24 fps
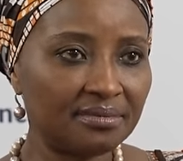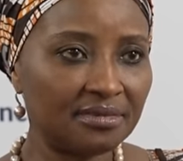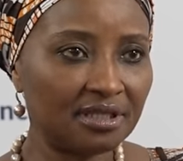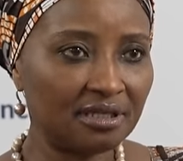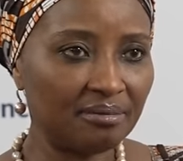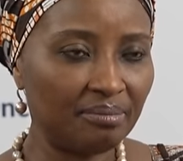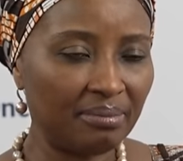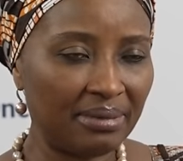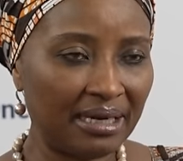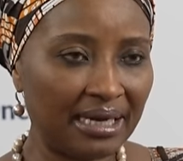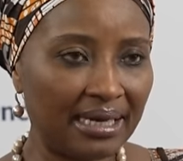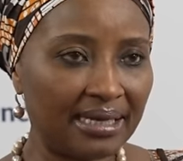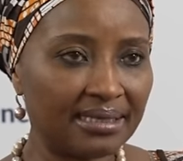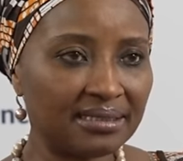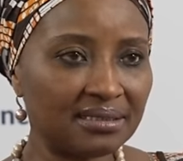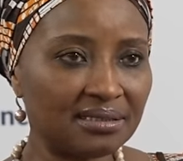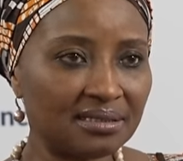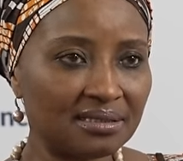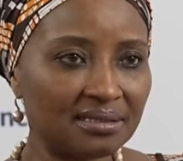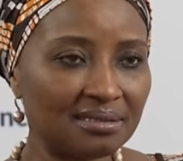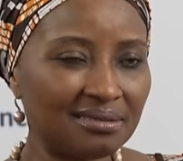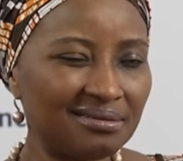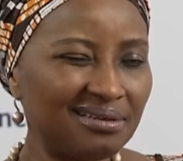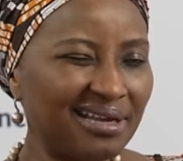the
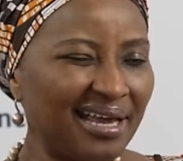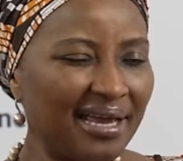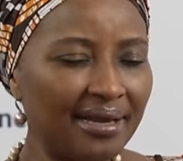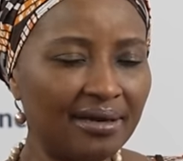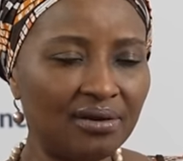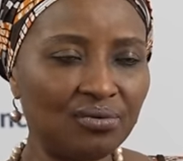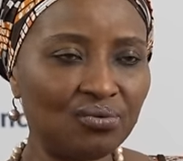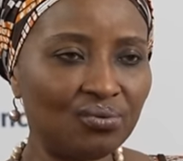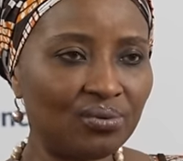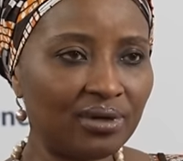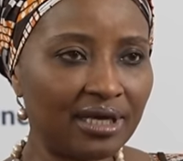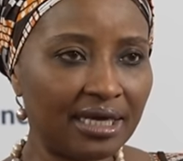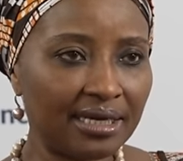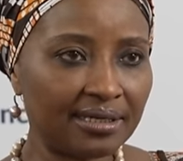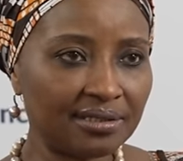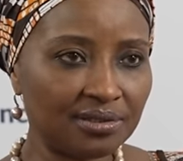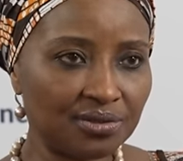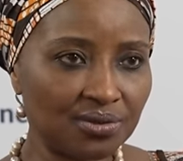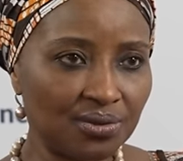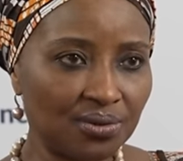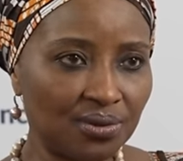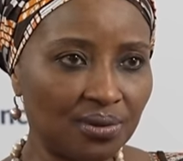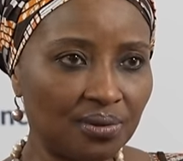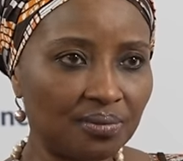plans in any way
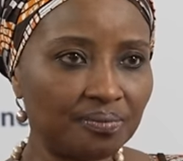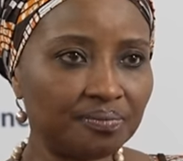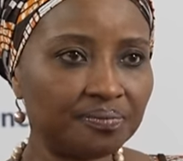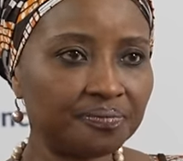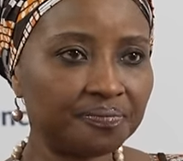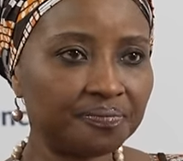at all.